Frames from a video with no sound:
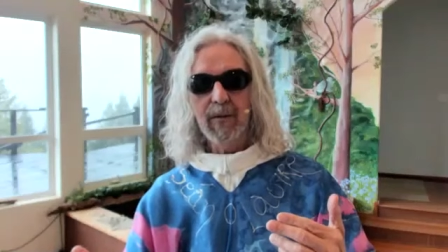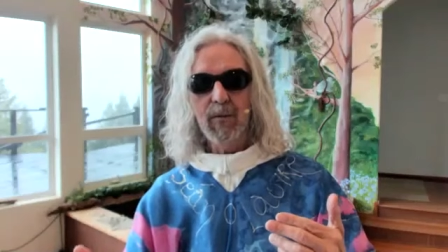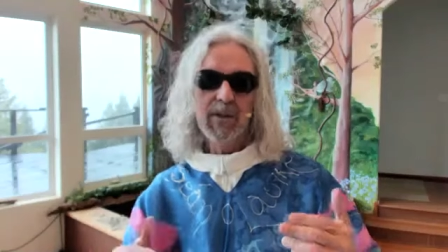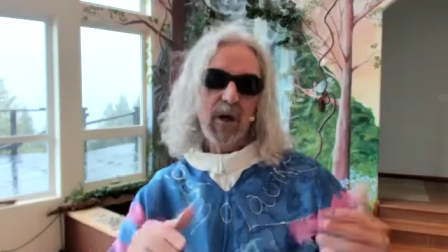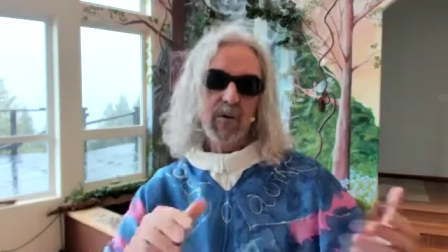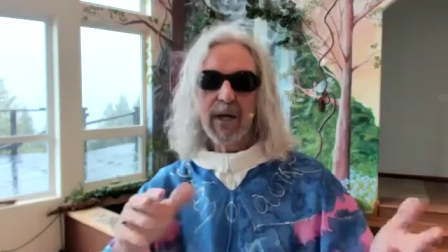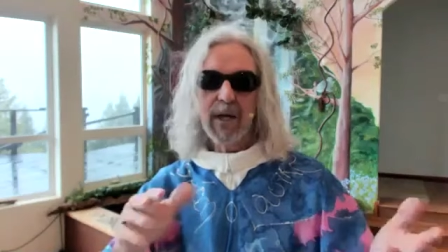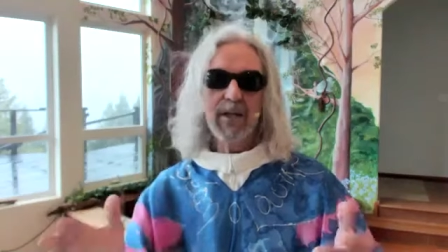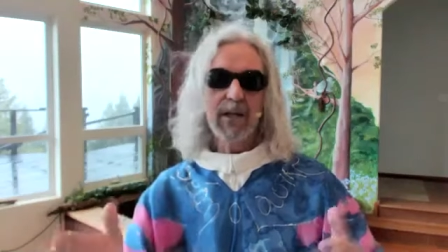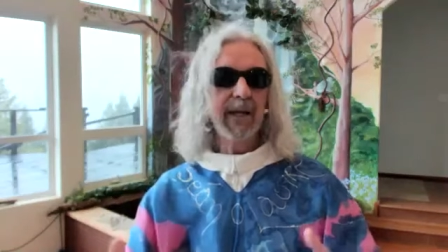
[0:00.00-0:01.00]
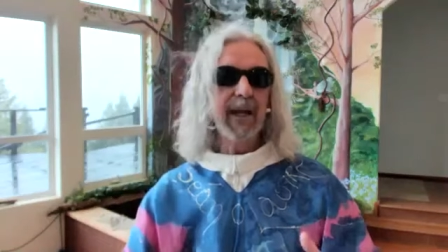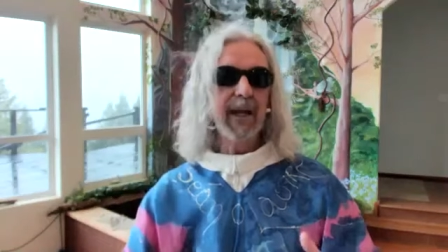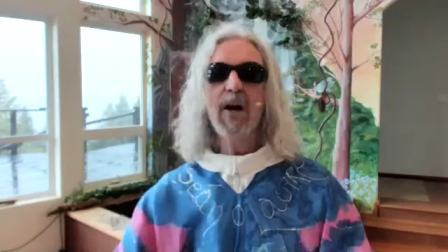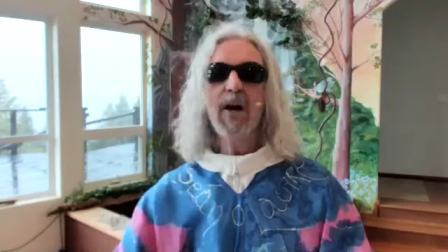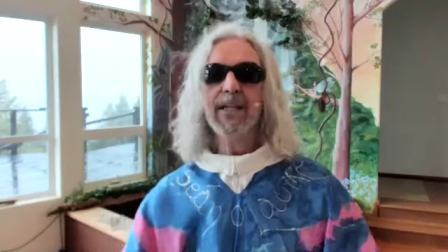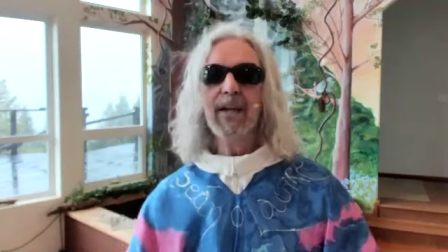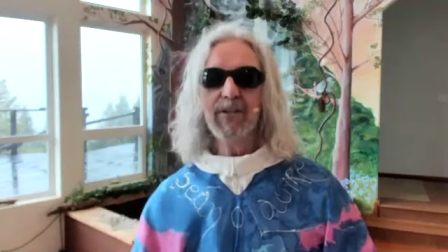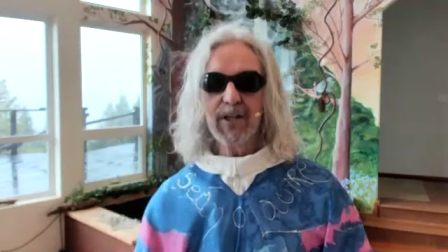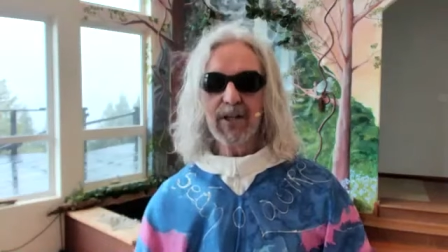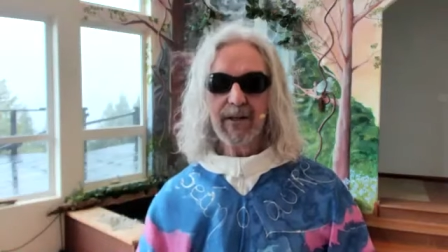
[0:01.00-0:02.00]
which sounds actually like a Harley
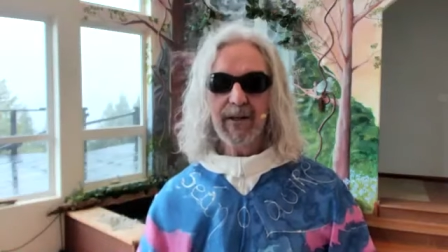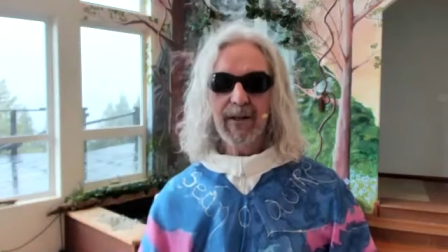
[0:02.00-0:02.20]
Davidson.